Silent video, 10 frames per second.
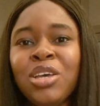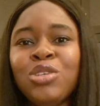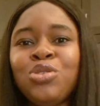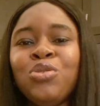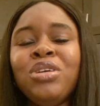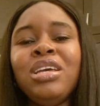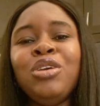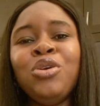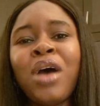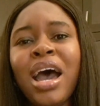So
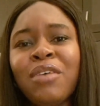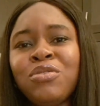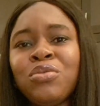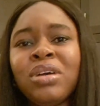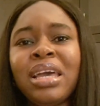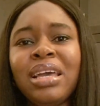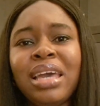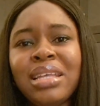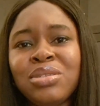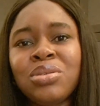you have to
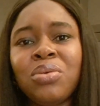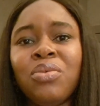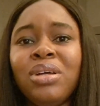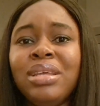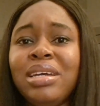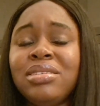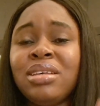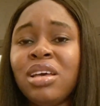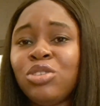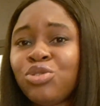get someone that is
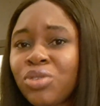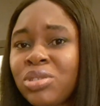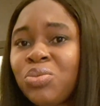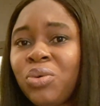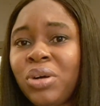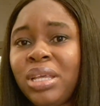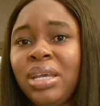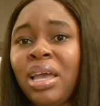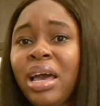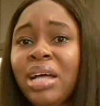
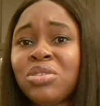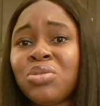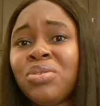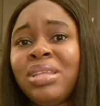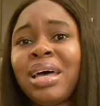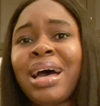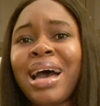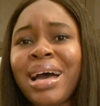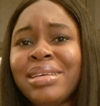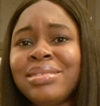trustworthy and someone that
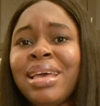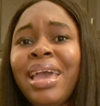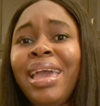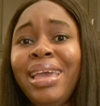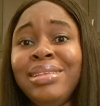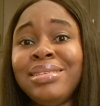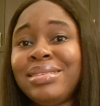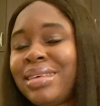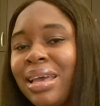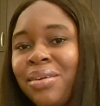has
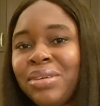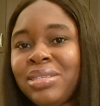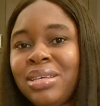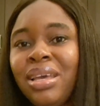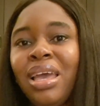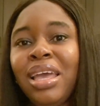integrity.